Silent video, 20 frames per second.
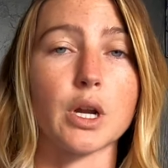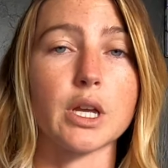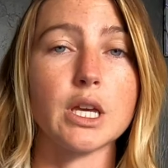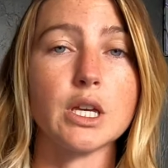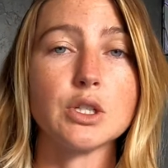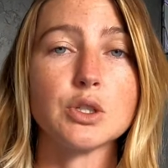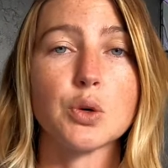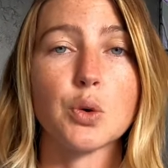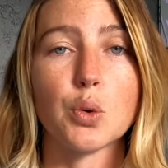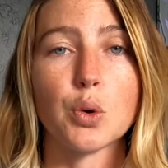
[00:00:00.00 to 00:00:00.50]

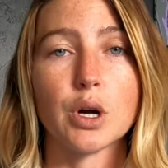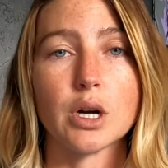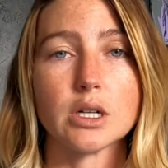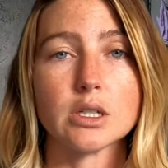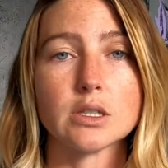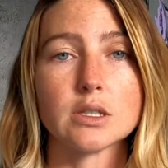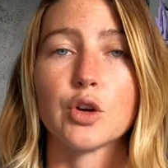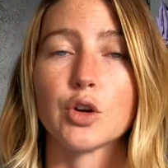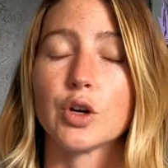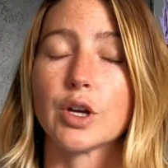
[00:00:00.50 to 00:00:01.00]
working
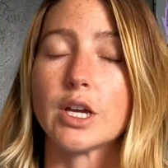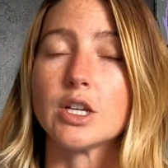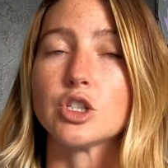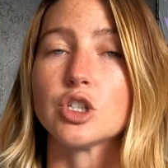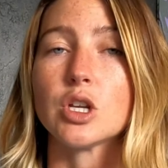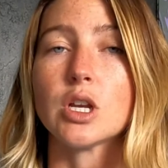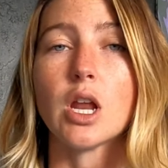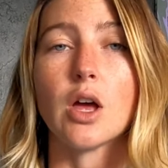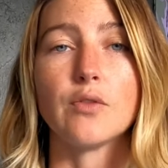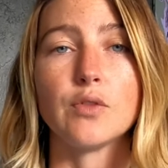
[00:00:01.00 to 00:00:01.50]
toward the
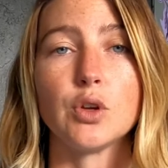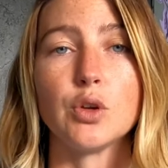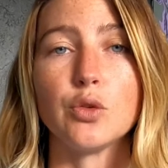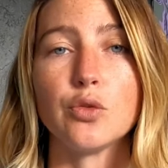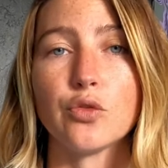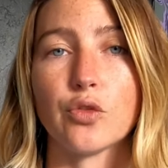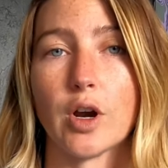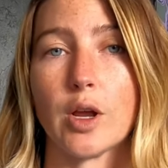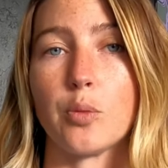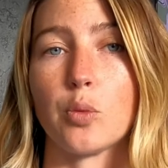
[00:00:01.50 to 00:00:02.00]
creation of
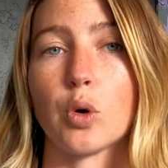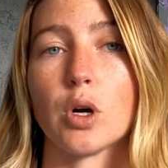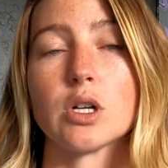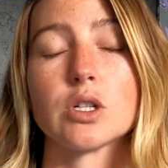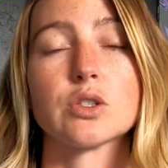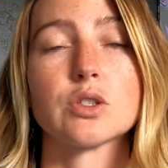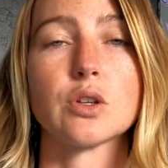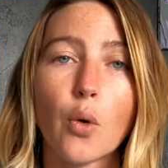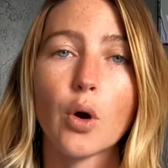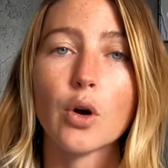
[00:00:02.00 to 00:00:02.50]
new
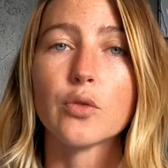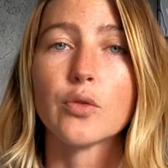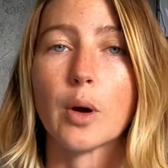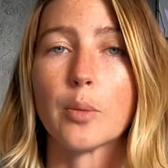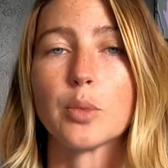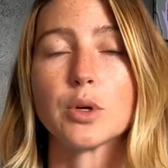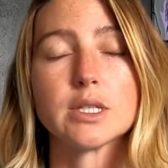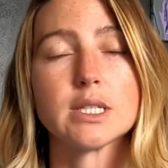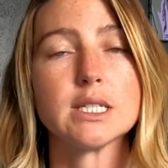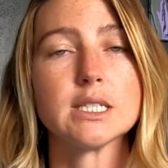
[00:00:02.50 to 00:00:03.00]
frameworks for
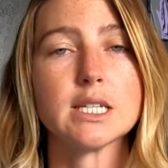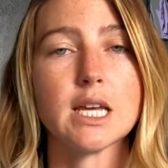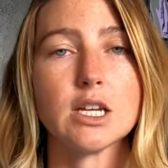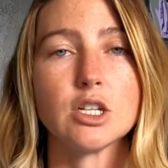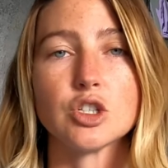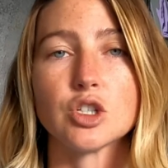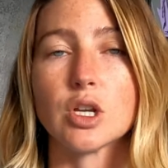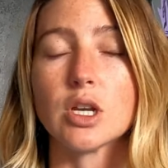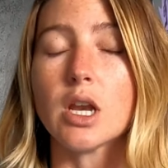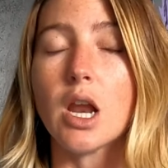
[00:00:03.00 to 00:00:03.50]

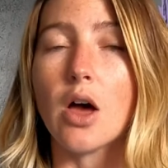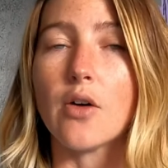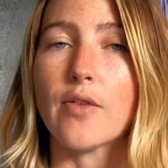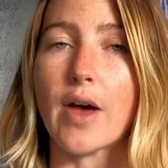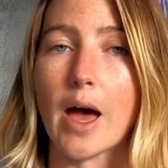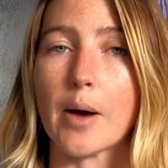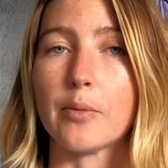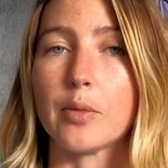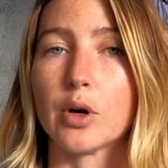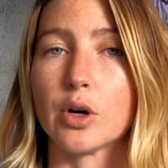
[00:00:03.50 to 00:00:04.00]
representation
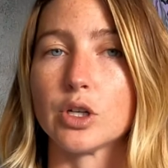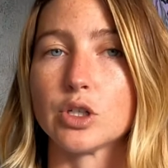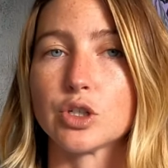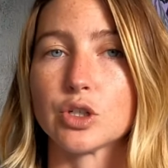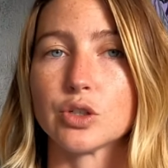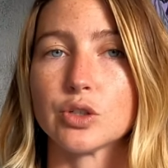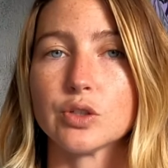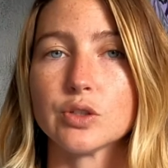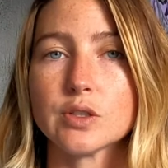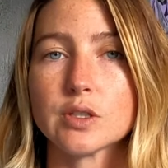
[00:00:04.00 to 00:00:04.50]
of
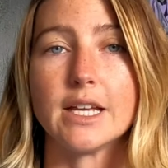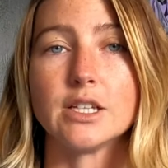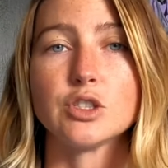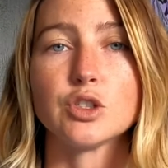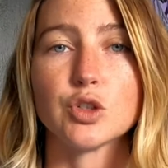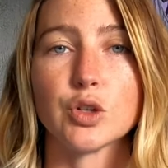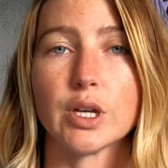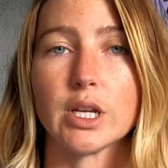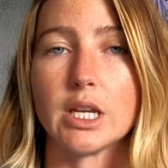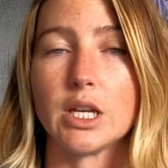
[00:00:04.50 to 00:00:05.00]
Aboriginal
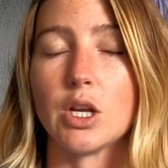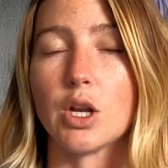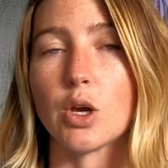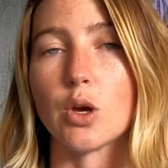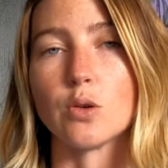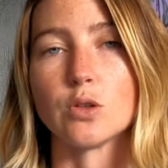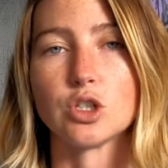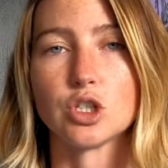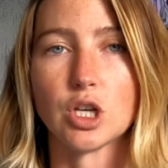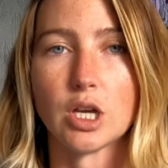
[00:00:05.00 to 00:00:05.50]
and treaty
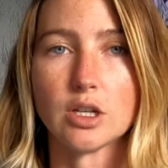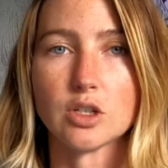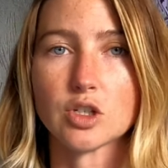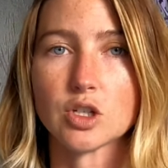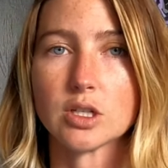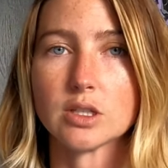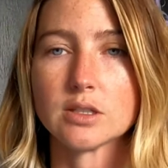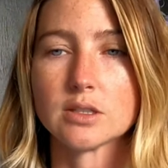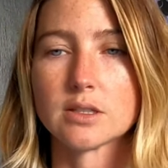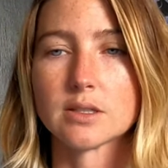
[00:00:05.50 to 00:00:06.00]

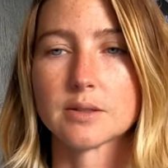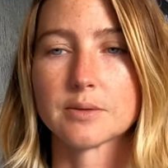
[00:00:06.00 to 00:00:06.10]
negotiations.